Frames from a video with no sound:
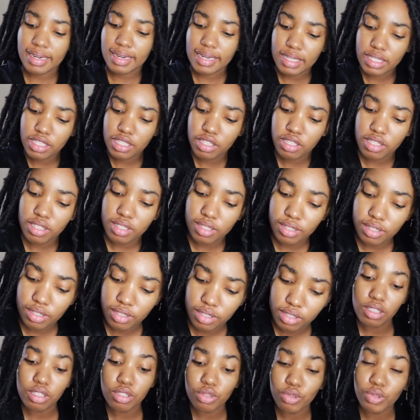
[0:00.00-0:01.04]
So
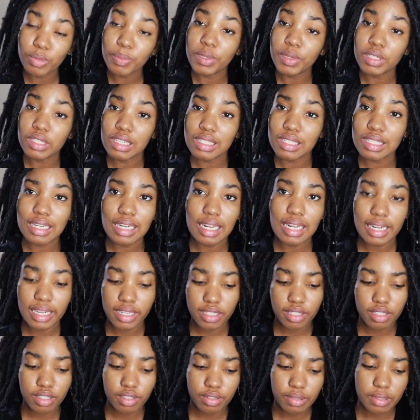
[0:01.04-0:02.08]
the two products that I like
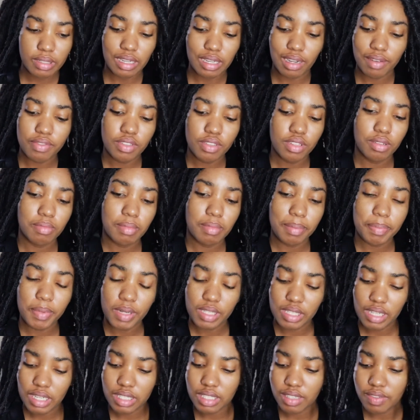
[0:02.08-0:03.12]
to use after my
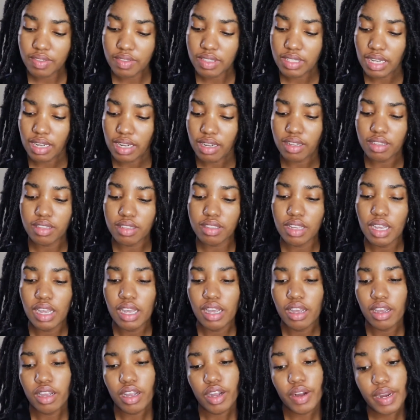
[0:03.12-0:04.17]
protective styles
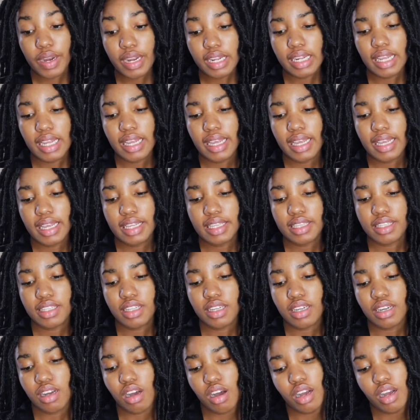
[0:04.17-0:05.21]
currently is
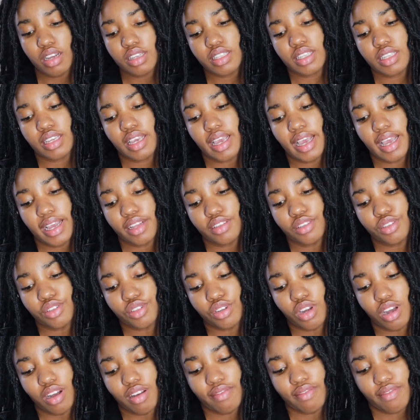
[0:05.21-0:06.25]
the Aussie
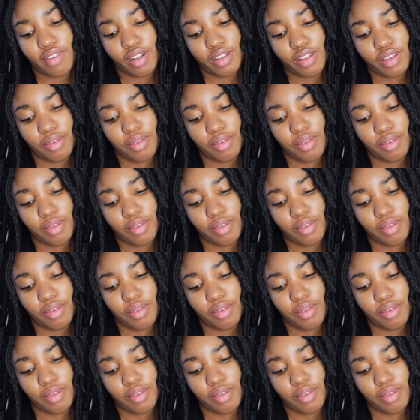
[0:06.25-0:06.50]
Headstrong Volume